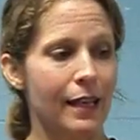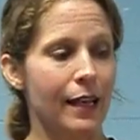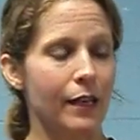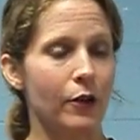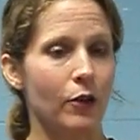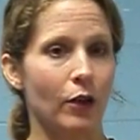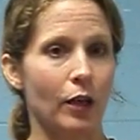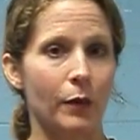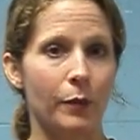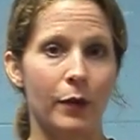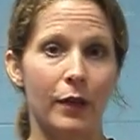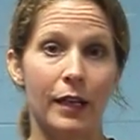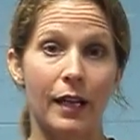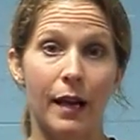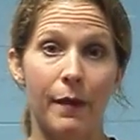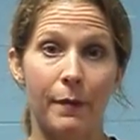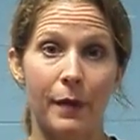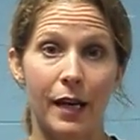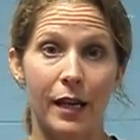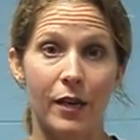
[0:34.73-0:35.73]
and you're going to put it
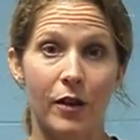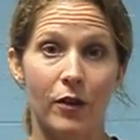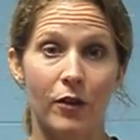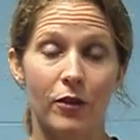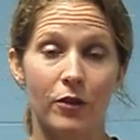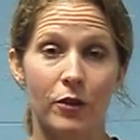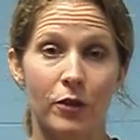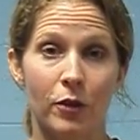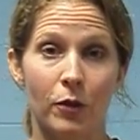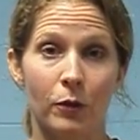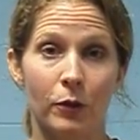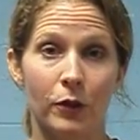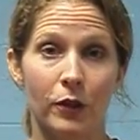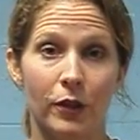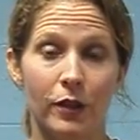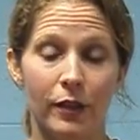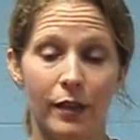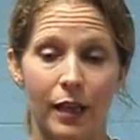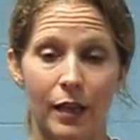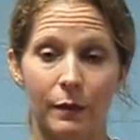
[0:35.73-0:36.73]
up by your
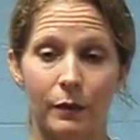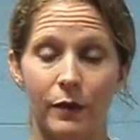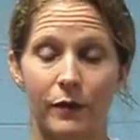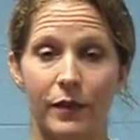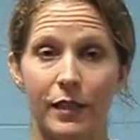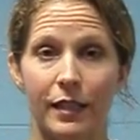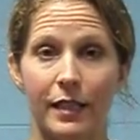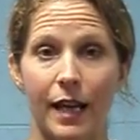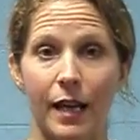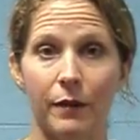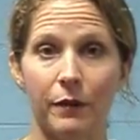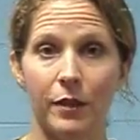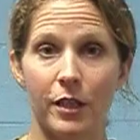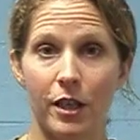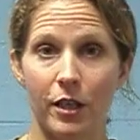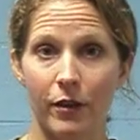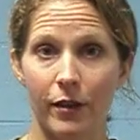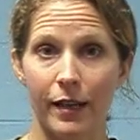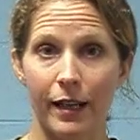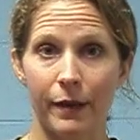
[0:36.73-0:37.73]
shoulder and move it down to
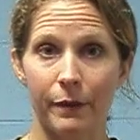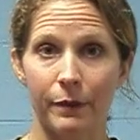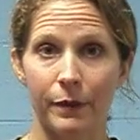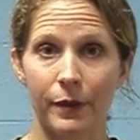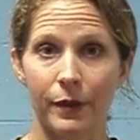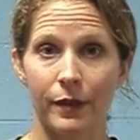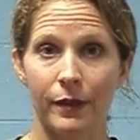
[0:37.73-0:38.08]
your hip.